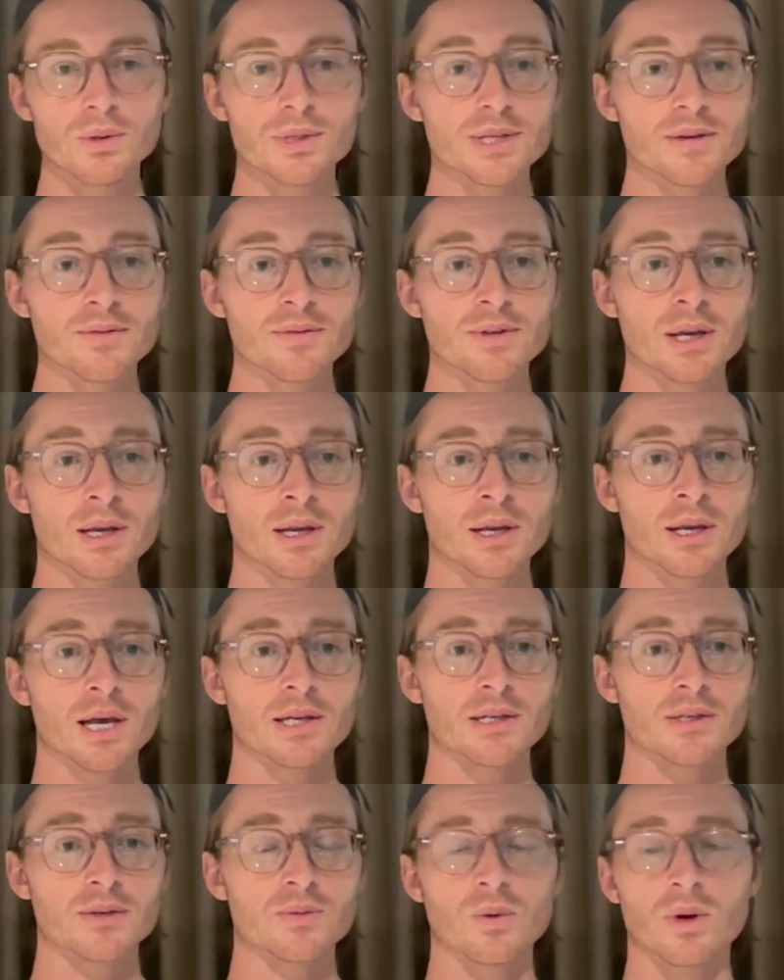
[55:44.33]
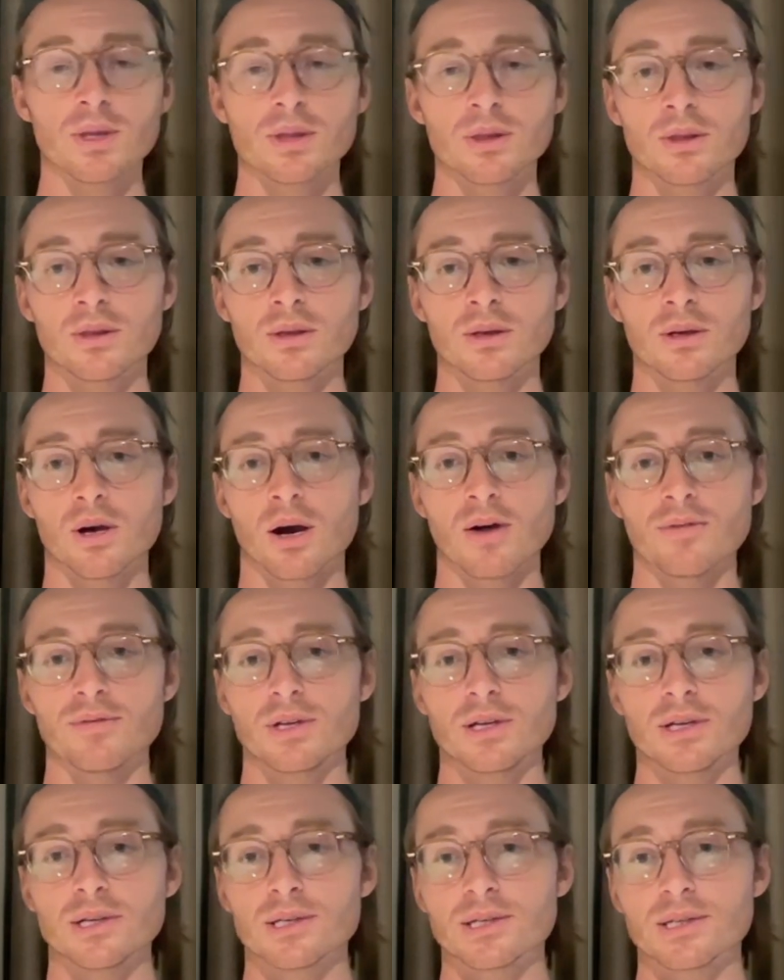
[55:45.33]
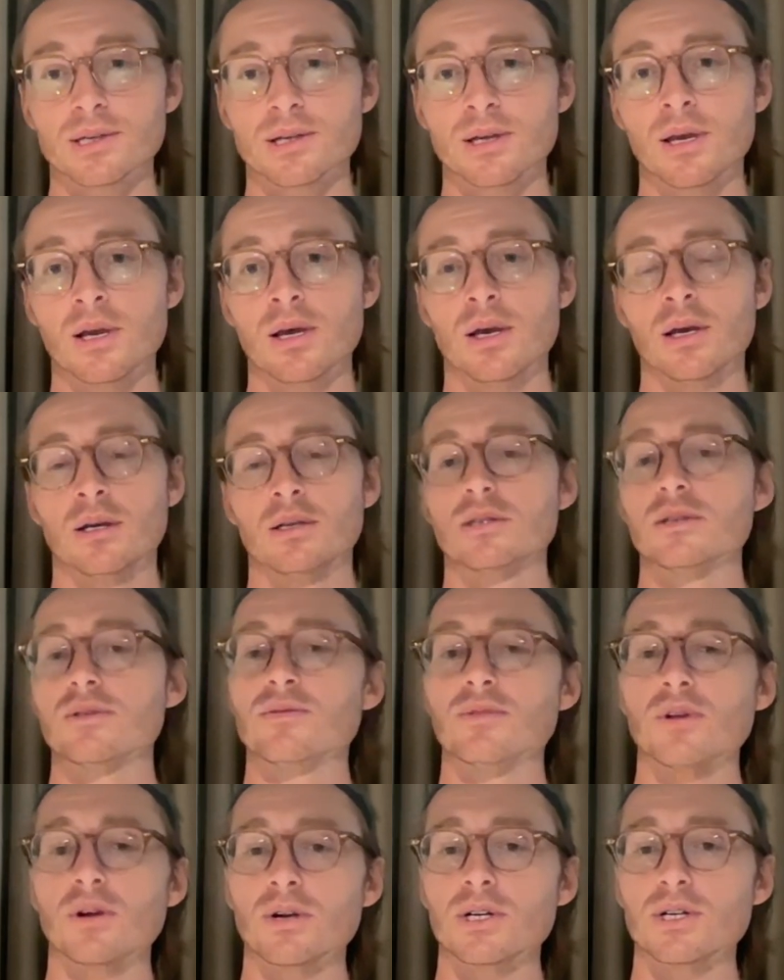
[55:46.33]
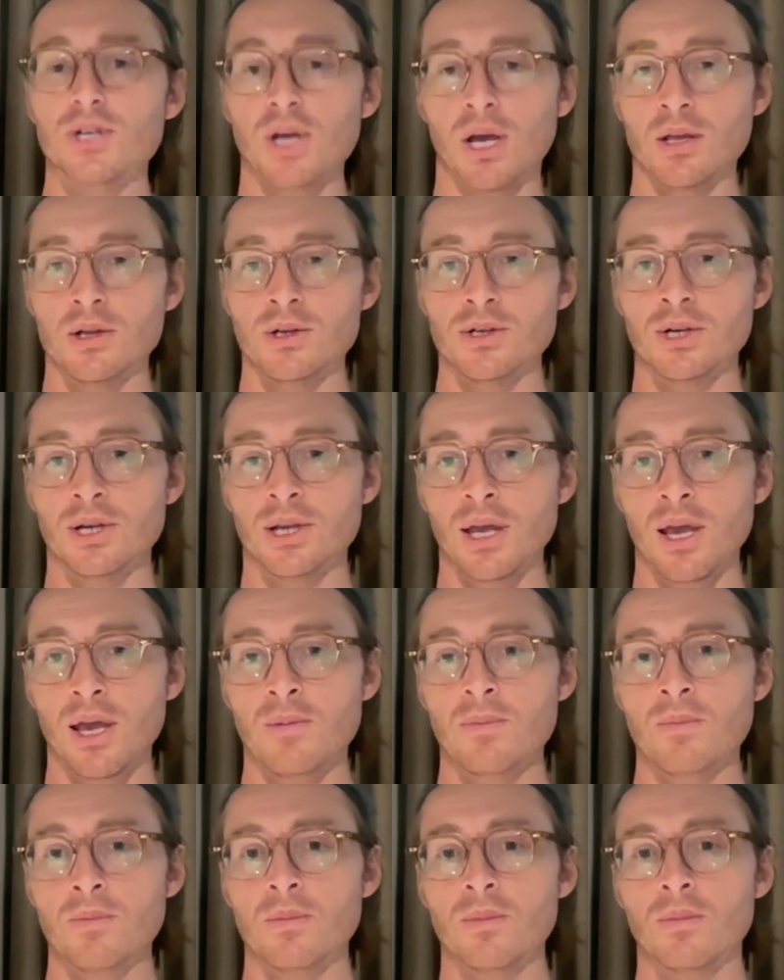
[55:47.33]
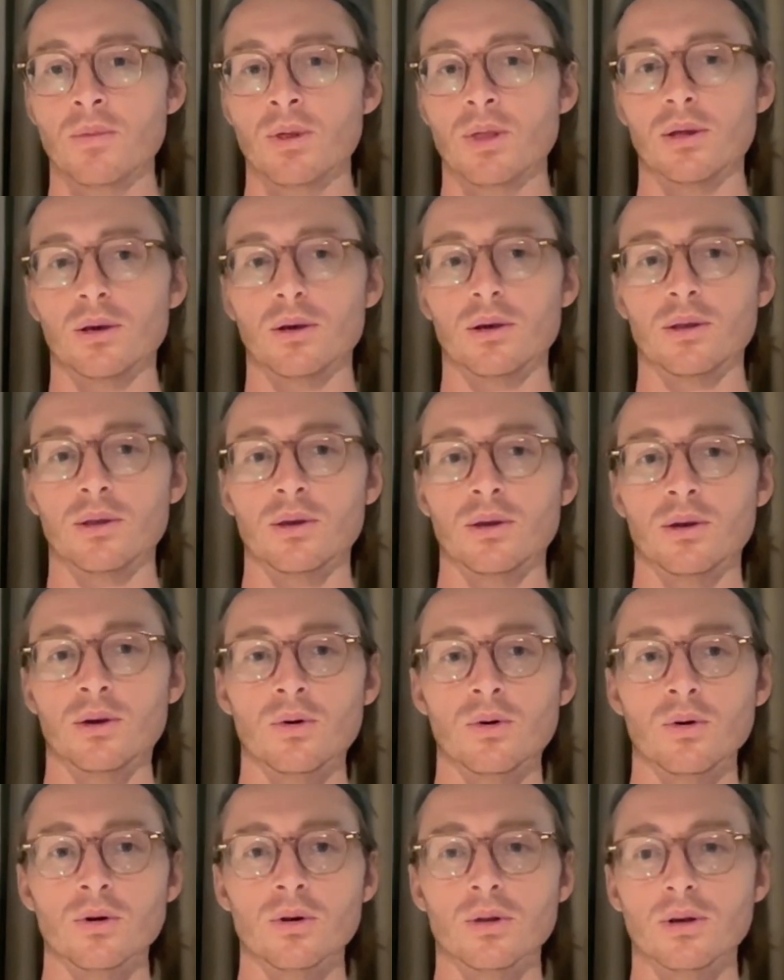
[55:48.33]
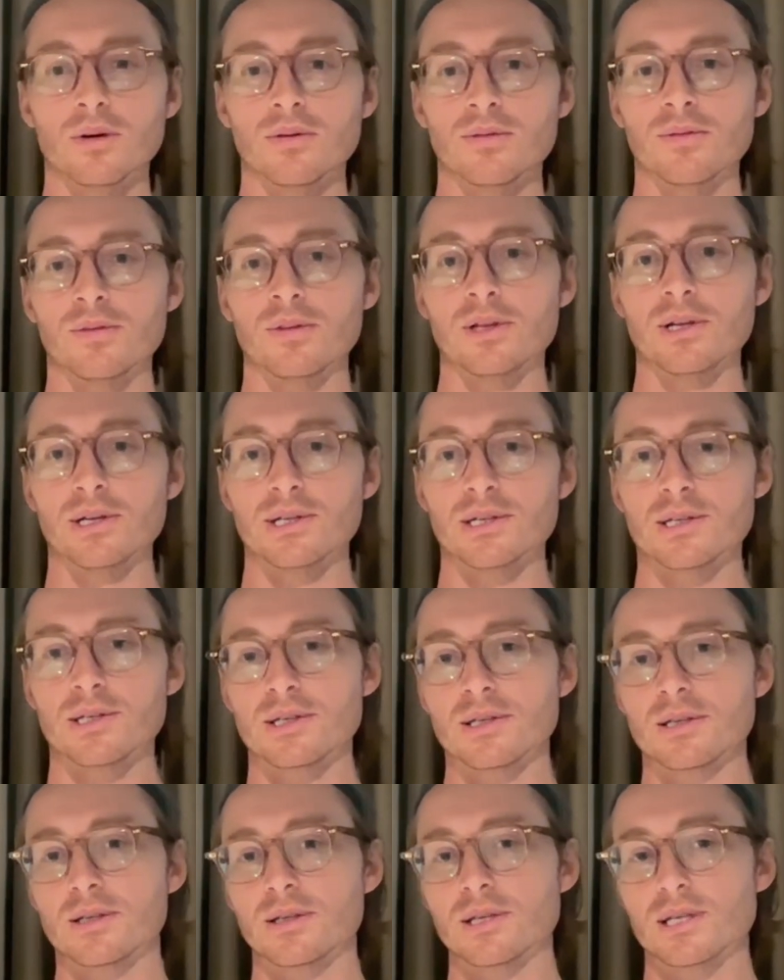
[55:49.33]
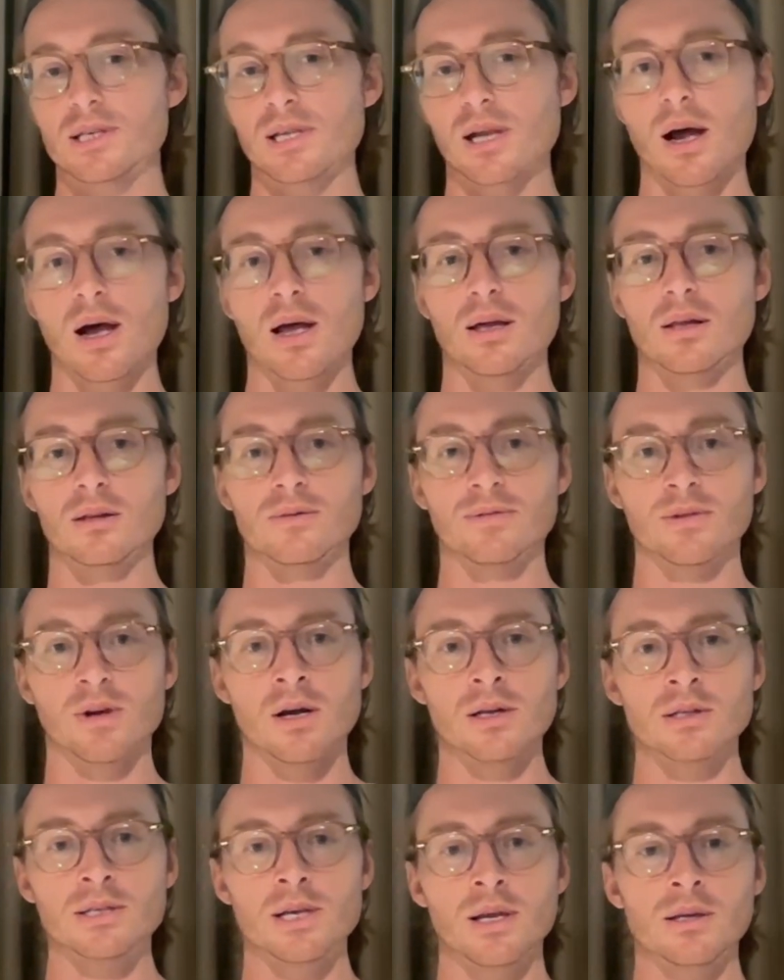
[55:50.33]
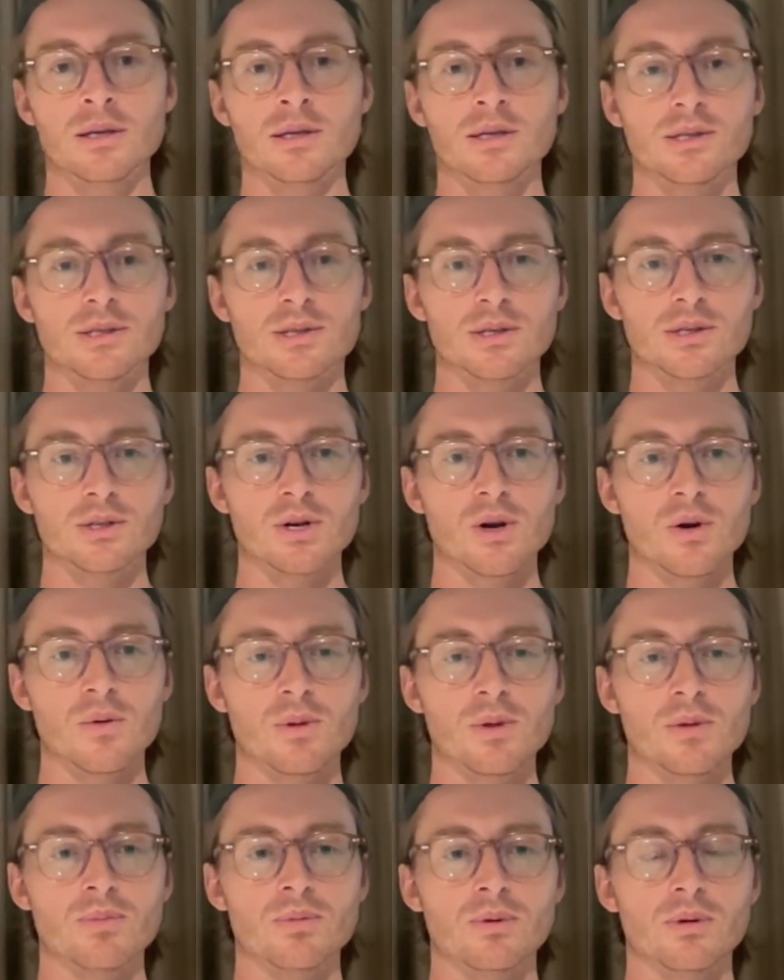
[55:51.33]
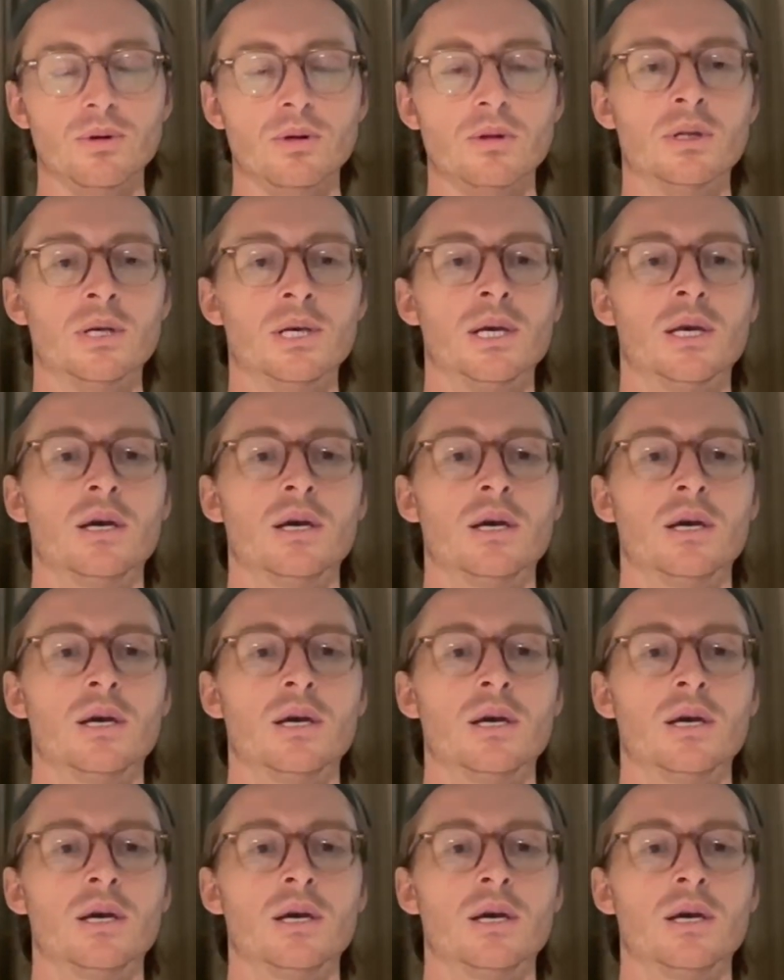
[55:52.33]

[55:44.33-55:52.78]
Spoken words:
if they can guess what the coffee is. It's a very challenging game. The goal of this style of content is to show people,